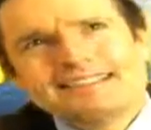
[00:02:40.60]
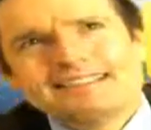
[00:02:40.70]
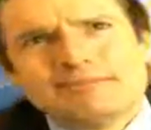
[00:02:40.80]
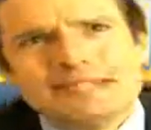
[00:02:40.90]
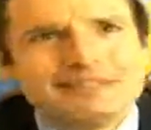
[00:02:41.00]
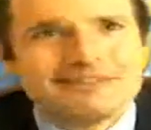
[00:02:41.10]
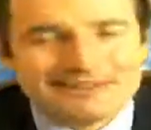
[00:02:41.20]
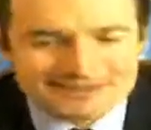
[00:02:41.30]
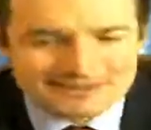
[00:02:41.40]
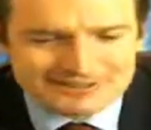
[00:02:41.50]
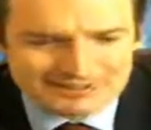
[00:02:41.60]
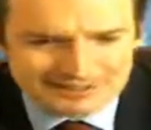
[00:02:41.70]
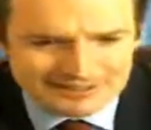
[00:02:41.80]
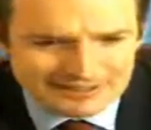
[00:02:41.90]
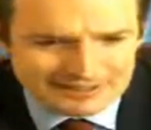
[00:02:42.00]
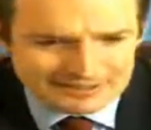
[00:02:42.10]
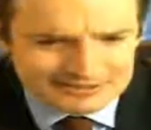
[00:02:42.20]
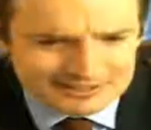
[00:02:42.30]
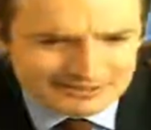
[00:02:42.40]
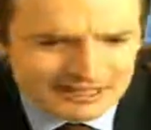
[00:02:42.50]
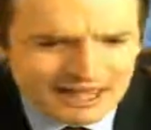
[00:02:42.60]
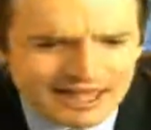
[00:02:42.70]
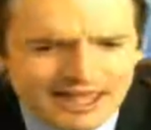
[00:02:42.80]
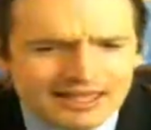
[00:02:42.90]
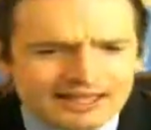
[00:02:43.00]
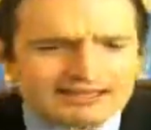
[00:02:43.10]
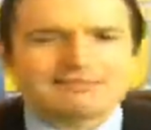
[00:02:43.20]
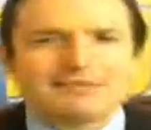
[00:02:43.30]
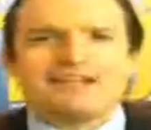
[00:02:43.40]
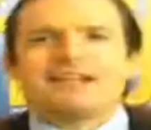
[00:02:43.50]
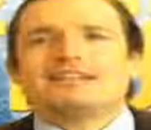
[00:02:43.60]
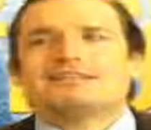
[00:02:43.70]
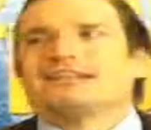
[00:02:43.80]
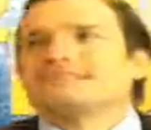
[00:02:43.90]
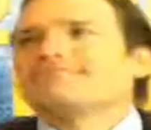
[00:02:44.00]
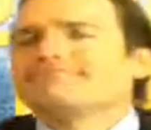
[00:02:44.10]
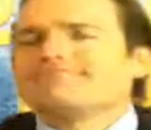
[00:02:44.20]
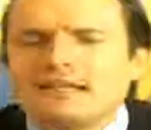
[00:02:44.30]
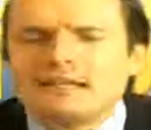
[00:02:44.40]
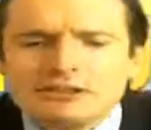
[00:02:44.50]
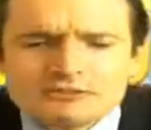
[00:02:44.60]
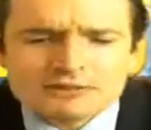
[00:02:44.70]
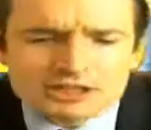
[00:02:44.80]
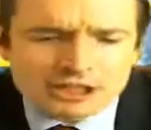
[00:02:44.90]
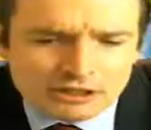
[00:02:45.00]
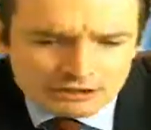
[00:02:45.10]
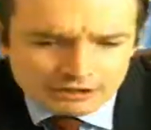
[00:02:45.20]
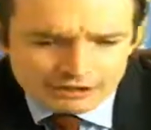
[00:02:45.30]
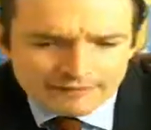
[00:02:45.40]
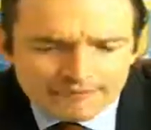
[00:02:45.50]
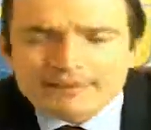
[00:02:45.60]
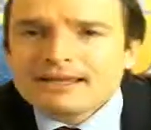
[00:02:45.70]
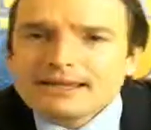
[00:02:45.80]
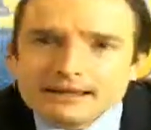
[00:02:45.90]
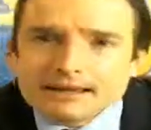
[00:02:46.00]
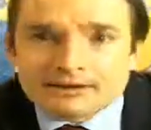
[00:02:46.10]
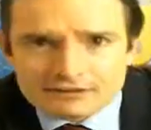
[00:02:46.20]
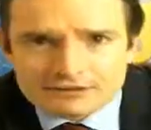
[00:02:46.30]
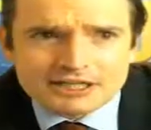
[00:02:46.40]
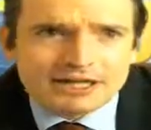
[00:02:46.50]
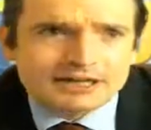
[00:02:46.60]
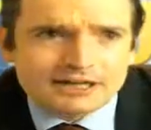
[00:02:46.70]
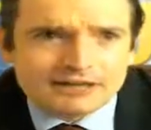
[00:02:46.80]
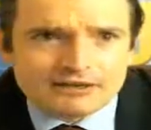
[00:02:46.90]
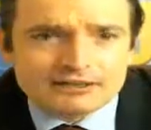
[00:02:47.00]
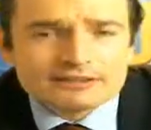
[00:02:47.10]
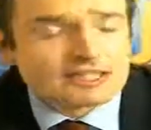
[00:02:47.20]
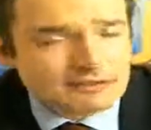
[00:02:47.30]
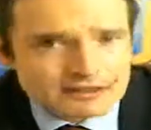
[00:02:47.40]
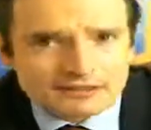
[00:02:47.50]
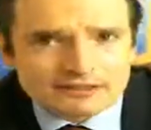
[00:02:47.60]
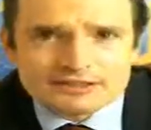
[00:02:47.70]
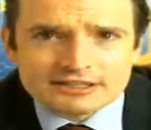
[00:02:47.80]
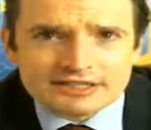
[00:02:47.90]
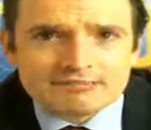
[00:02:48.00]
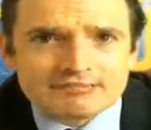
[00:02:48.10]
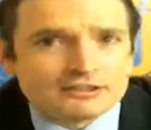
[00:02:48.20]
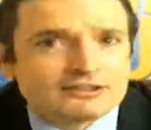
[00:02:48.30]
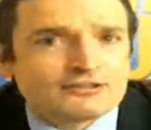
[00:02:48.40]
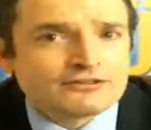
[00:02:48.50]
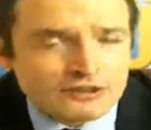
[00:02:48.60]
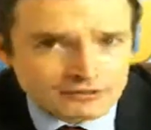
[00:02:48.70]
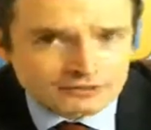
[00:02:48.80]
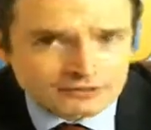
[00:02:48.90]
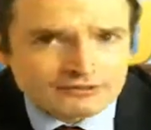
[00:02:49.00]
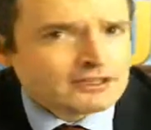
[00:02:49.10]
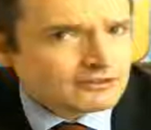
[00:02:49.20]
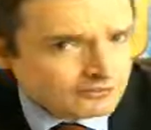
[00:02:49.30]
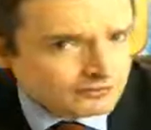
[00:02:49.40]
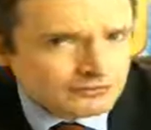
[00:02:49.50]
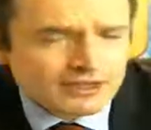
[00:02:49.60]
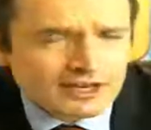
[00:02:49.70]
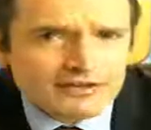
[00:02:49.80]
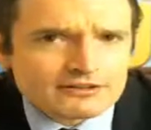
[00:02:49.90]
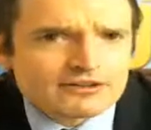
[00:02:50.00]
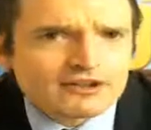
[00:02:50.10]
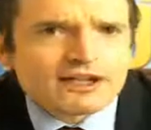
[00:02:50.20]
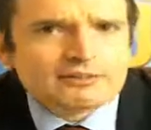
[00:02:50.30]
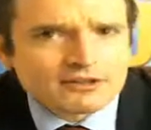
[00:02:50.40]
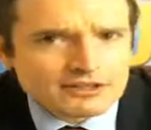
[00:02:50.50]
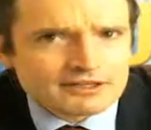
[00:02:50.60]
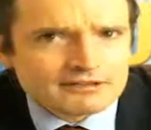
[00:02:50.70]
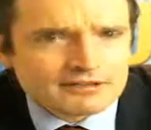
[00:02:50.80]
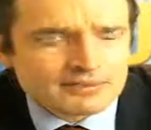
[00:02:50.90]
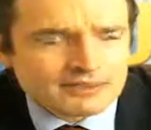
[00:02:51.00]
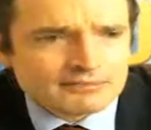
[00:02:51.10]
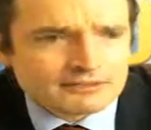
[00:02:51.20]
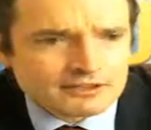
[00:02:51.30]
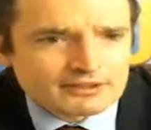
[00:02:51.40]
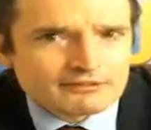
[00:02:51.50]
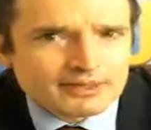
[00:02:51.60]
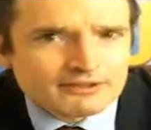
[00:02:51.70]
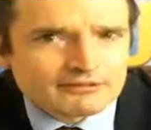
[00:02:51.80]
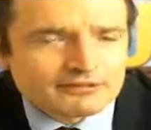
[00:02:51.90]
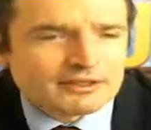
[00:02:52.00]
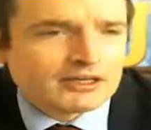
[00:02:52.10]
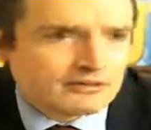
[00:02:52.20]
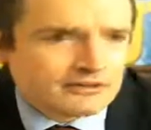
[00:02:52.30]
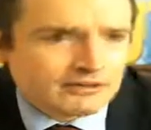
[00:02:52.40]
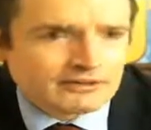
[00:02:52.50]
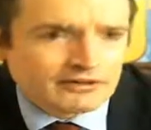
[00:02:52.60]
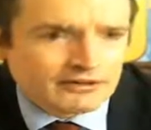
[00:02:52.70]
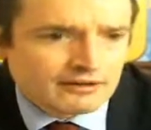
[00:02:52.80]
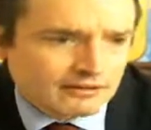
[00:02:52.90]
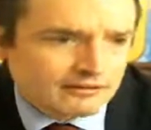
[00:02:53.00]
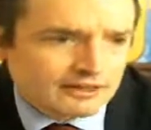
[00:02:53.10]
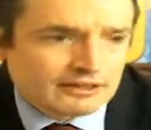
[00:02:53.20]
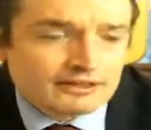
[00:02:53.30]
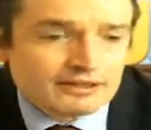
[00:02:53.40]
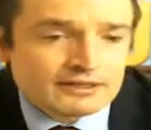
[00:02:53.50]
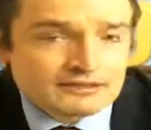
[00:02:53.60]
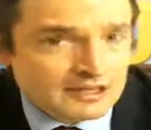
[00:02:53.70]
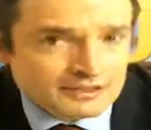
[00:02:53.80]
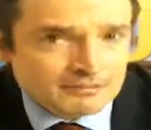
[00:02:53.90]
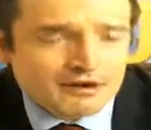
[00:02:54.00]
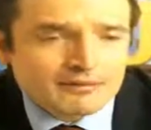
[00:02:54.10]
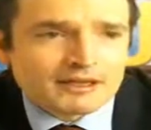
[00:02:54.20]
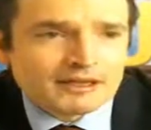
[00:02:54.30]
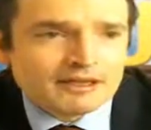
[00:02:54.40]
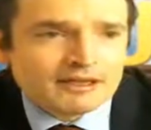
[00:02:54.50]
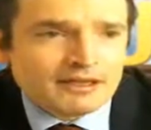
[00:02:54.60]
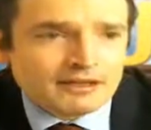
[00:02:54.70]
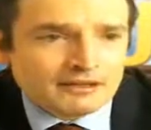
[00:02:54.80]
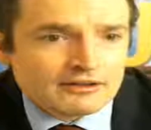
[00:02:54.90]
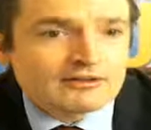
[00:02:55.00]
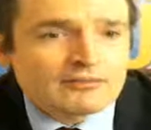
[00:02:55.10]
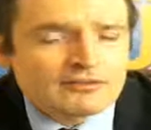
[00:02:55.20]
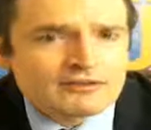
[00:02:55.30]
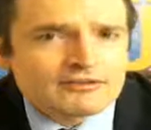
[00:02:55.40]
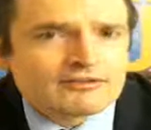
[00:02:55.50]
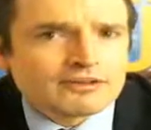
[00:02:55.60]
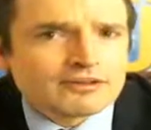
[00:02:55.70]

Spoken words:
But here it is in a nutshell. Oh, it's me in a nutshell. Here's what you heard. You heard John Kerry, Secretary of State, put his focus, his first day on the job, talking to the people, the good men and women of the State Department, and the importance of